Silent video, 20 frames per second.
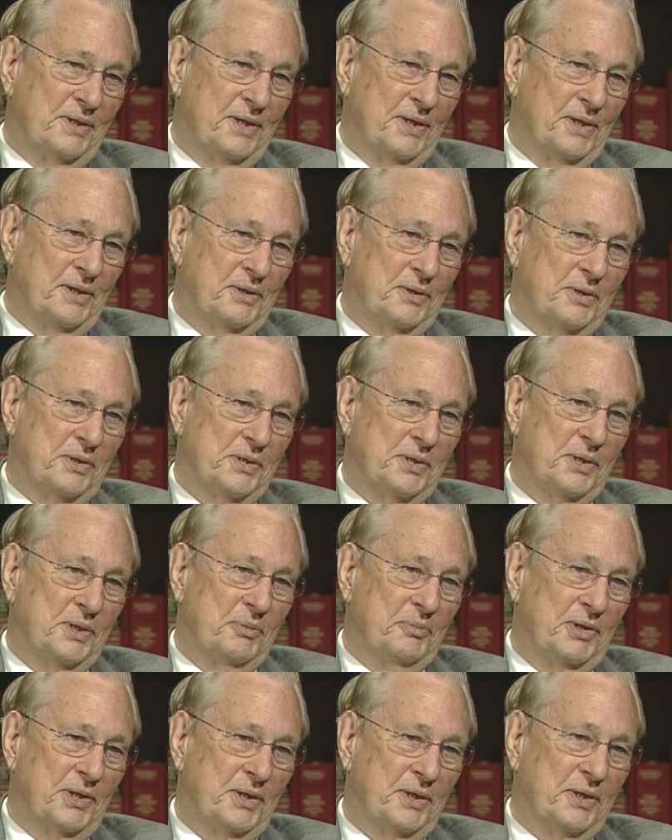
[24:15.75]
the other is
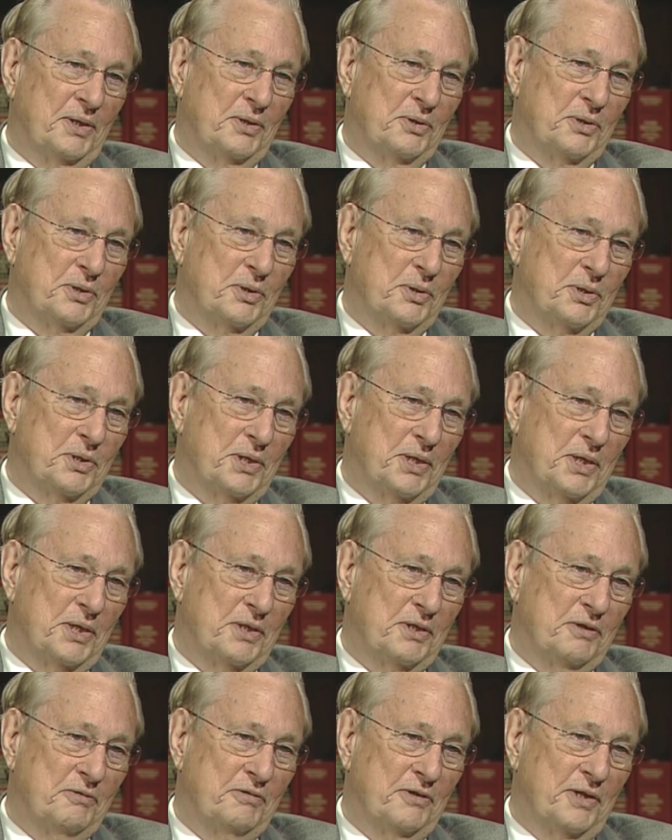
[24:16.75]
the American
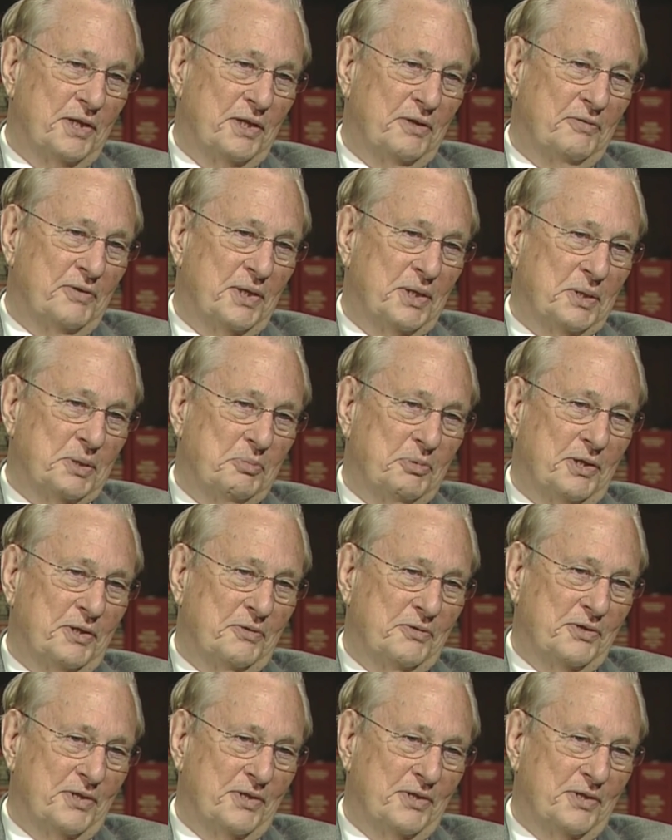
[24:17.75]
Association for the Advancement,